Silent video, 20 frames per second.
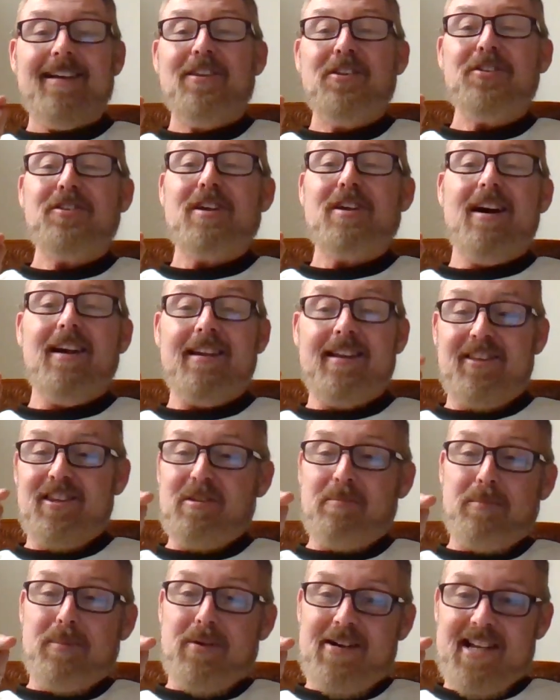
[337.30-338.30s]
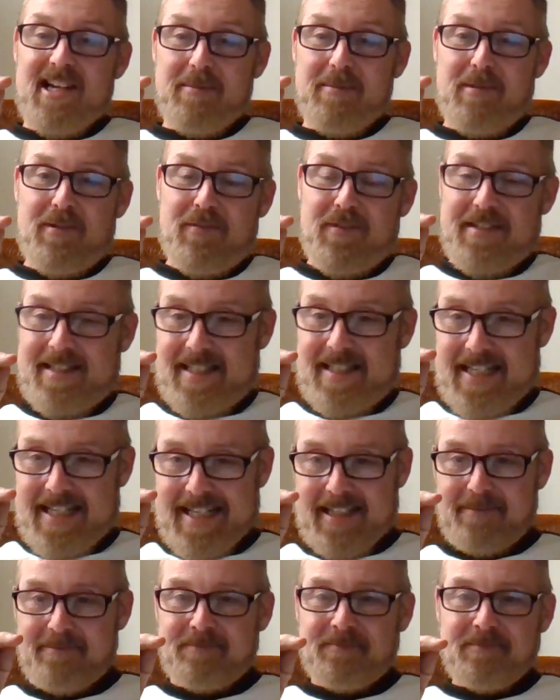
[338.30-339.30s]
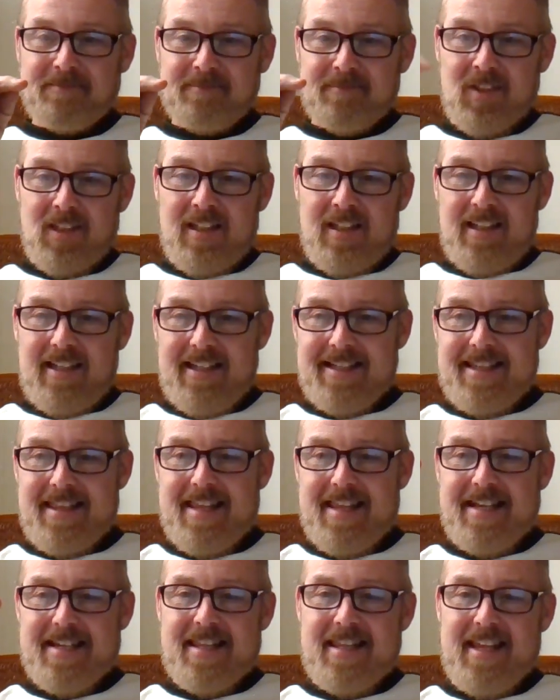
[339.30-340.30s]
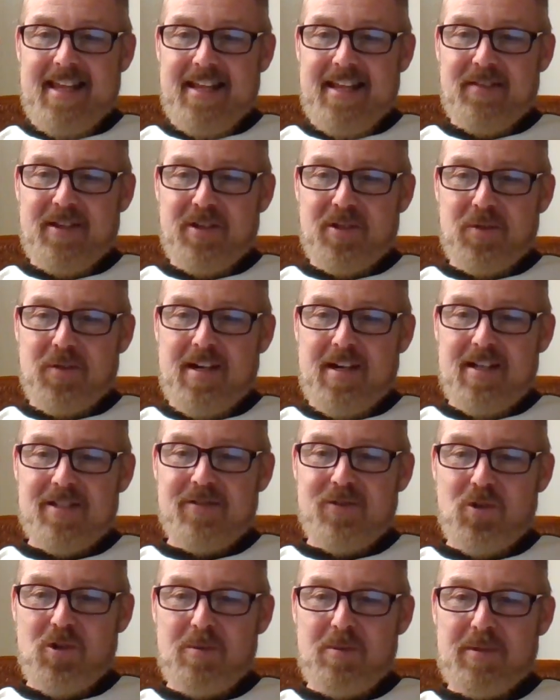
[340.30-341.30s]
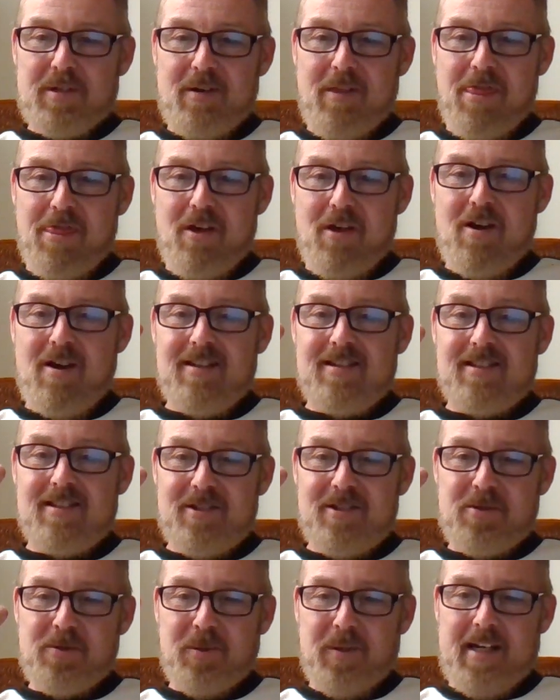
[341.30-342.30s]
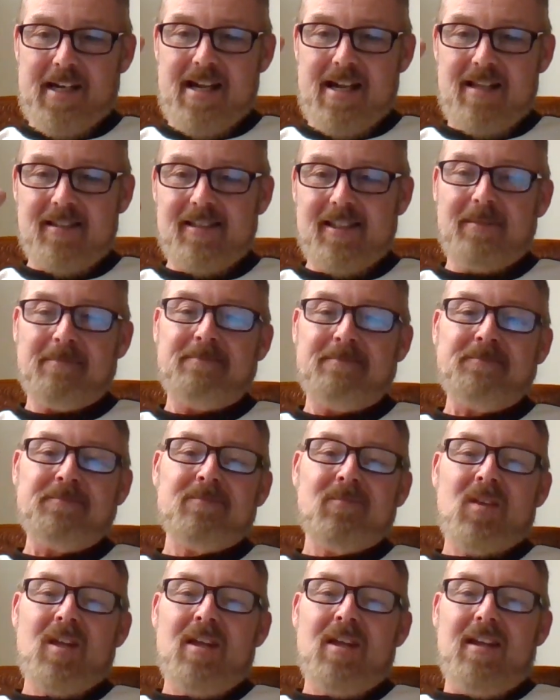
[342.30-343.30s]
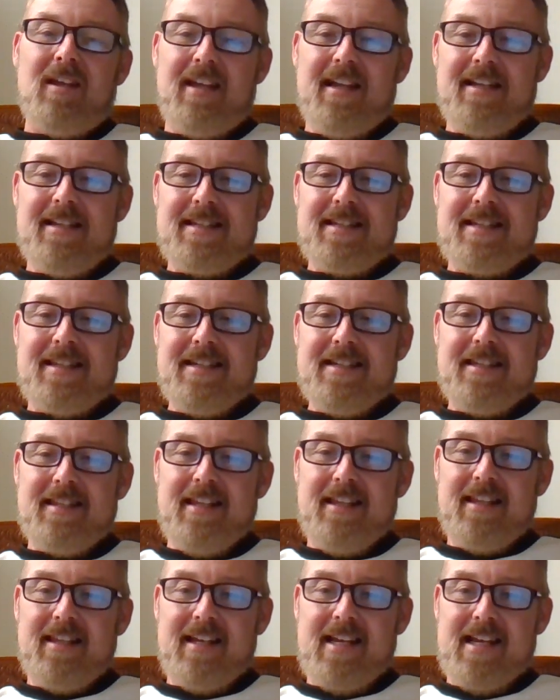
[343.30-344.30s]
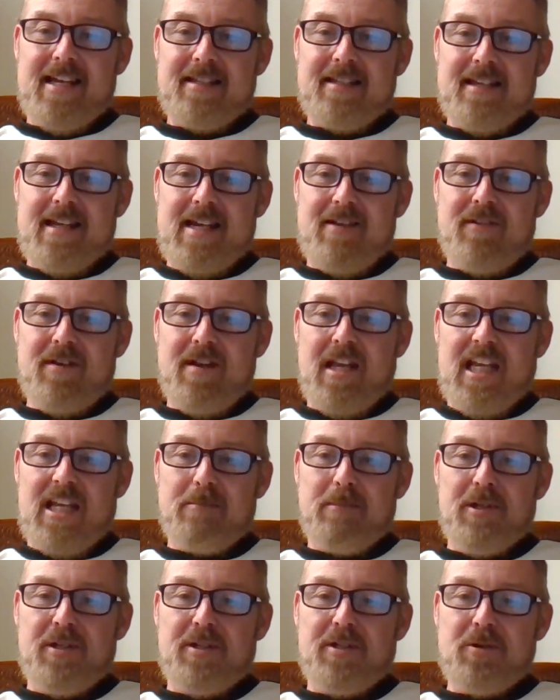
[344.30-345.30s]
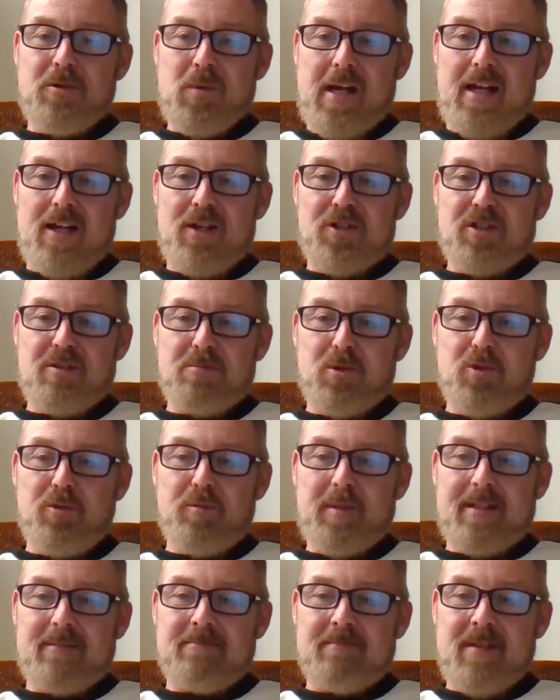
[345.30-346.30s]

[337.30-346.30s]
Stuck at the bottom of the sea. It's this thing that transforms our thoughts into reality. And it's this thing that has to have unlimited range and movement.